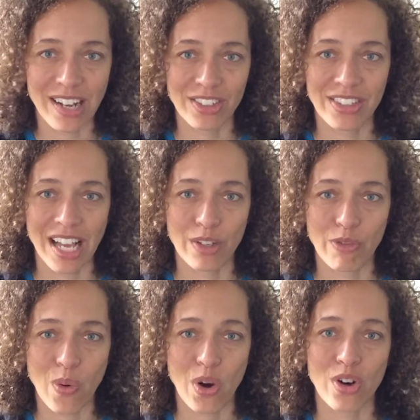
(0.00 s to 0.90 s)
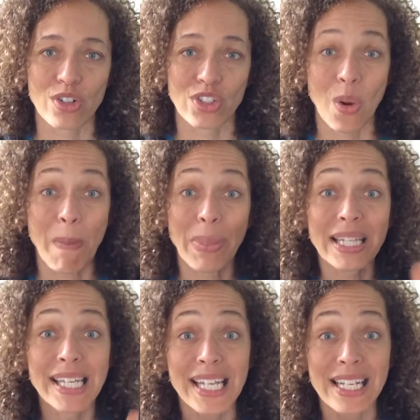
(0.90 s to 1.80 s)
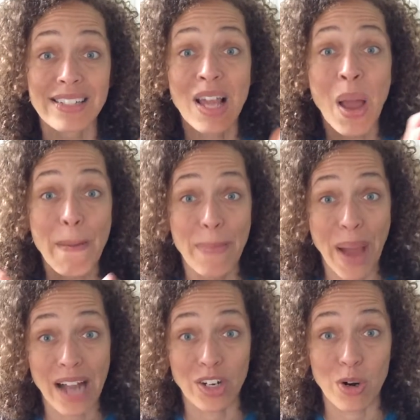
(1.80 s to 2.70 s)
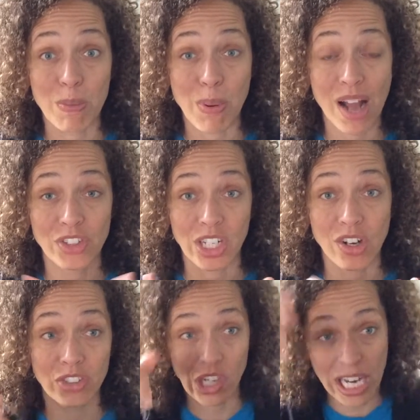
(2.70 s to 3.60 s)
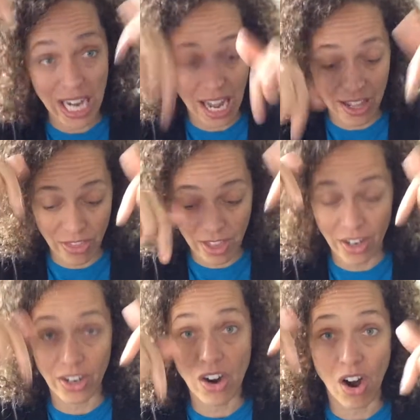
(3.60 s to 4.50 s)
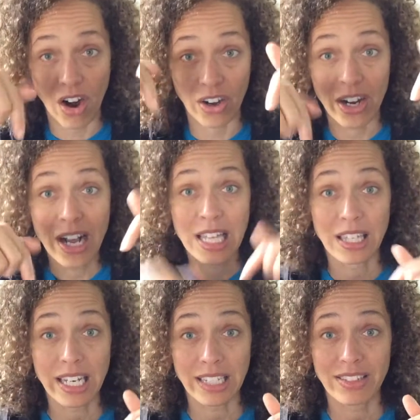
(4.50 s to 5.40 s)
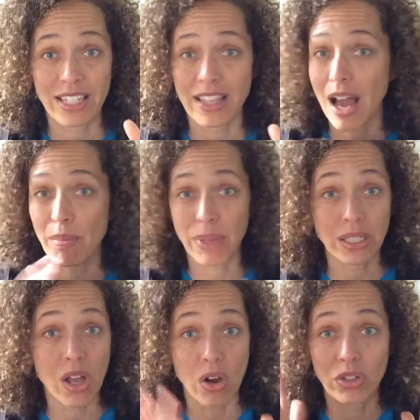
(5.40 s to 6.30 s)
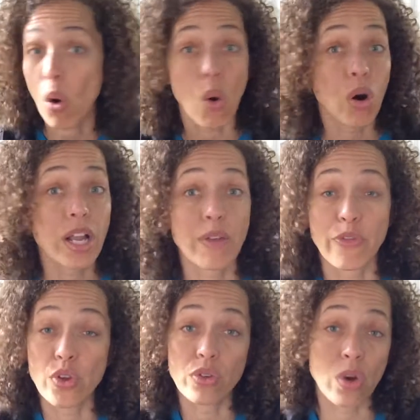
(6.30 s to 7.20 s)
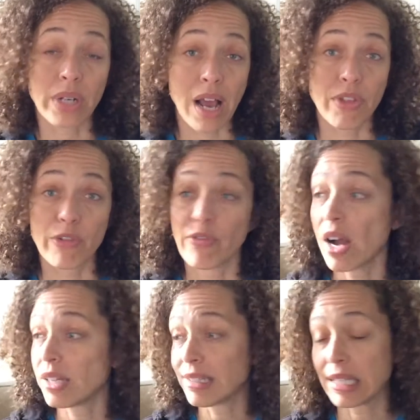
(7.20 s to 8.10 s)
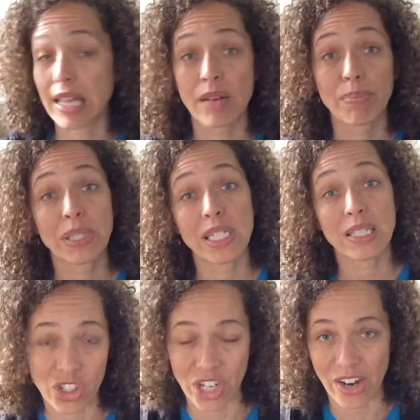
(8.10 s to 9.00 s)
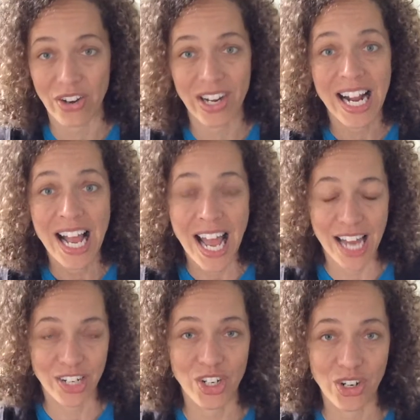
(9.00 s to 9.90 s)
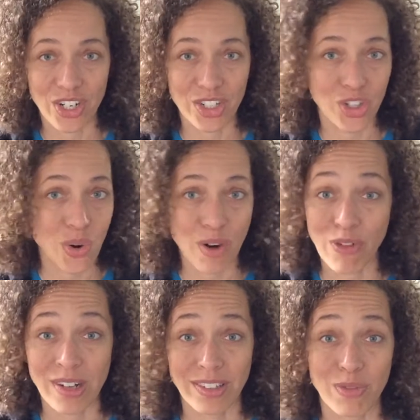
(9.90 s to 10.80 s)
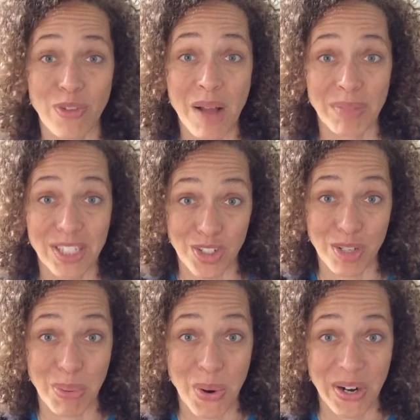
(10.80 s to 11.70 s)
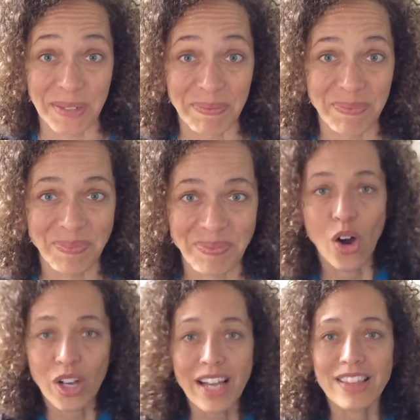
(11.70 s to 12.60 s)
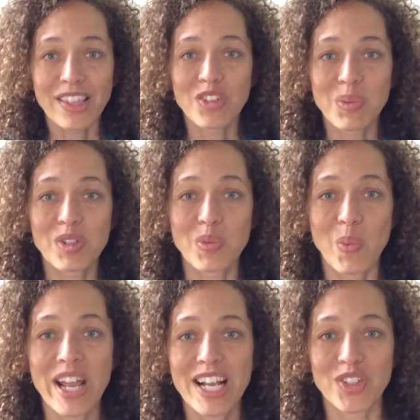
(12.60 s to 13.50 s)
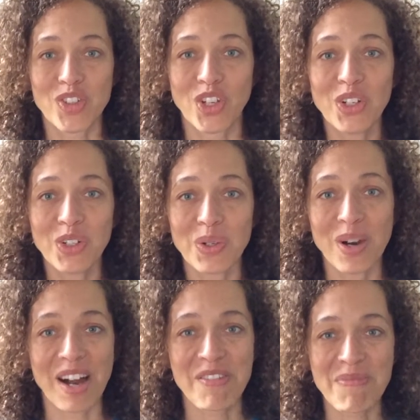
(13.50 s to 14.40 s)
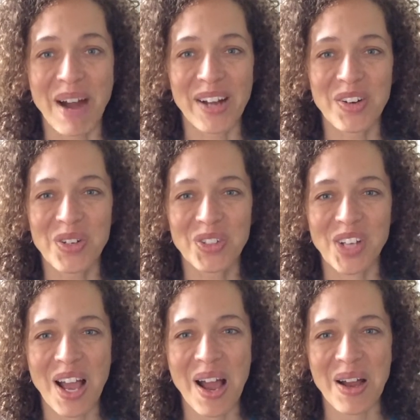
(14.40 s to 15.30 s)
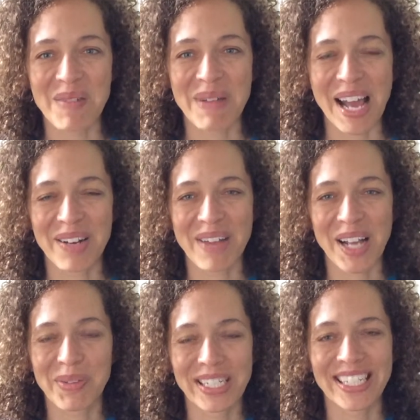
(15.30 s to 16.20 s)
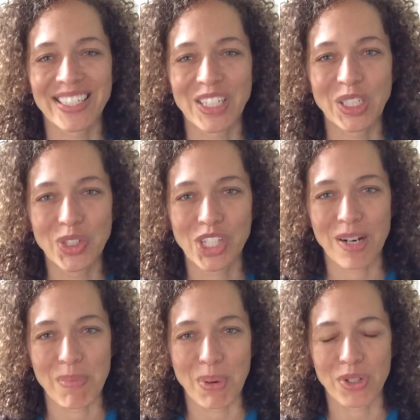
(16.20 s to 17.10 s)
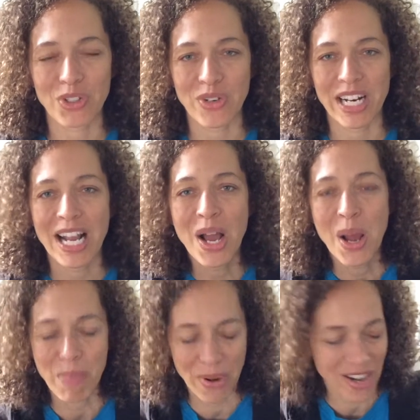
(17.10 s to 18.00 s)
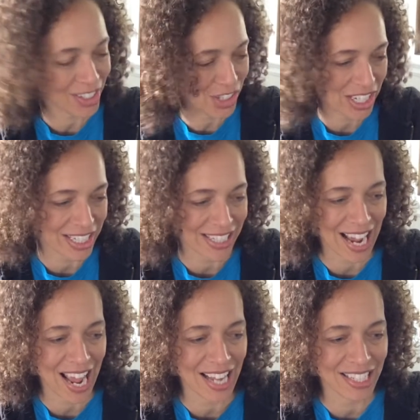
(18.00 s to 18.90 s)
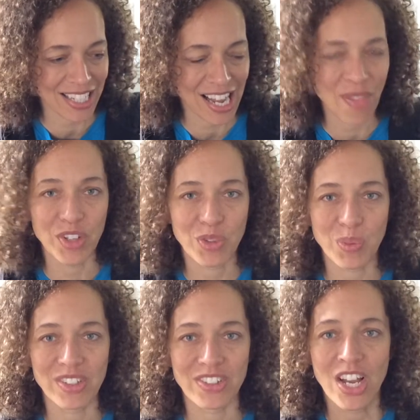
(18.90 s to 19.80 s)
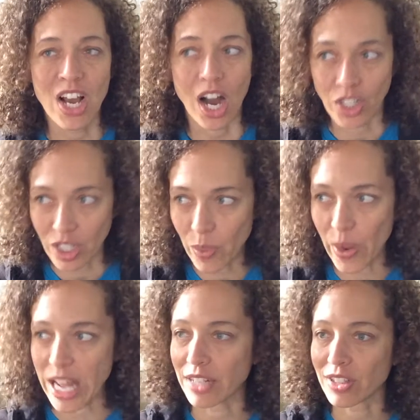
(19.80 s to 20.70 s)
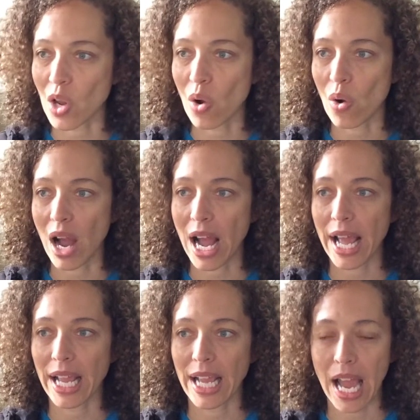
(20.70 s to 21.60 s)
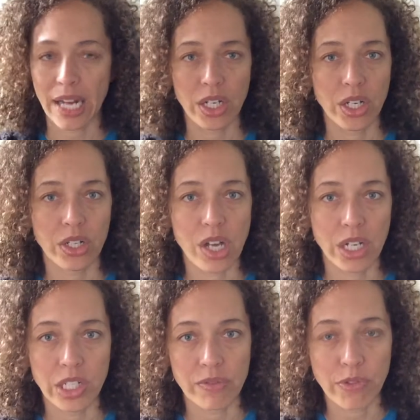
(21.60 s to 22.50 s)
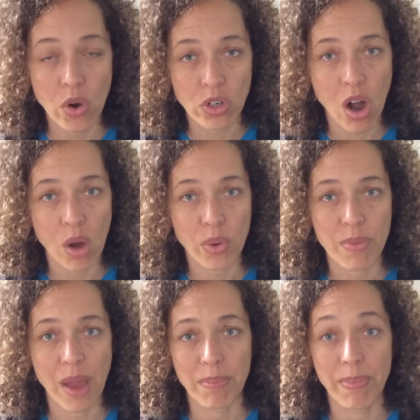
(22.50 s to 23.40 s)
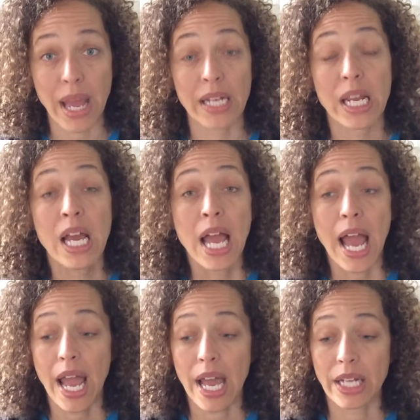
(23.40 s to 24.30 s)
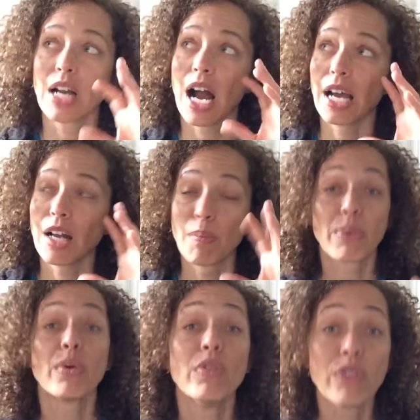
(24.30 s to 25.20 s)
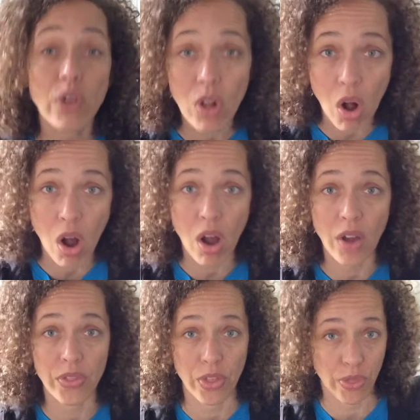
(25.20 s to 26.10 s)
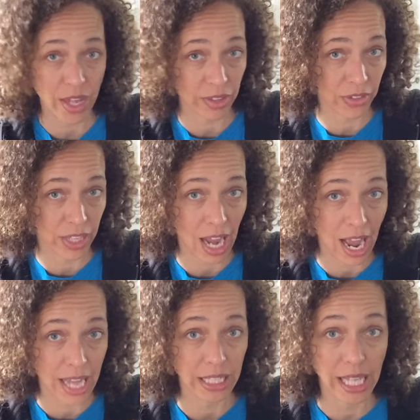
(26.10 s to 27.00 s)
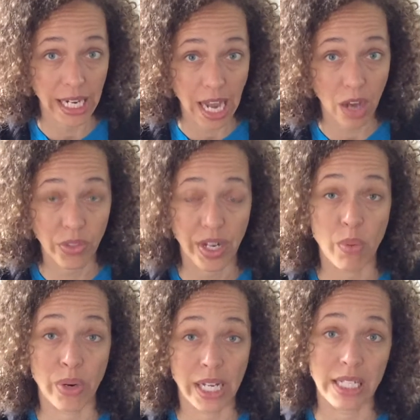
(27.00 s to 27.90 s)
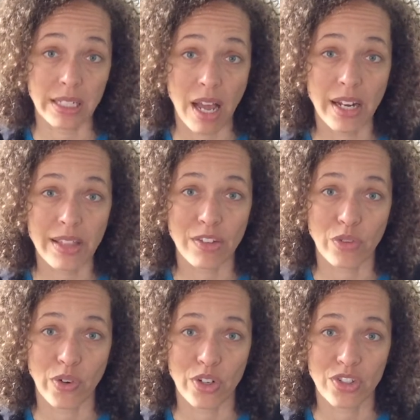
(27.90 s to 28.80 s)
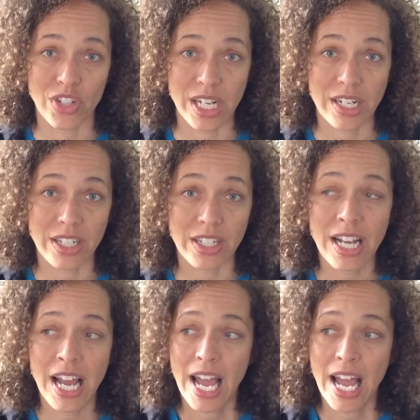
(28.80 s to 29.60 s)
else tell it for her. So please back her project called Jin, and there are links to that below. Or if you don't have the funds, then please share it and encourage your friends and family to support it. Okay, this was week two of my new job, head of equity inclusion at Pearl Street Productions, and this was a good week. So I had a good phone call with Matt and Ben and got approval on the things that I laid out that I want to get done in this first year.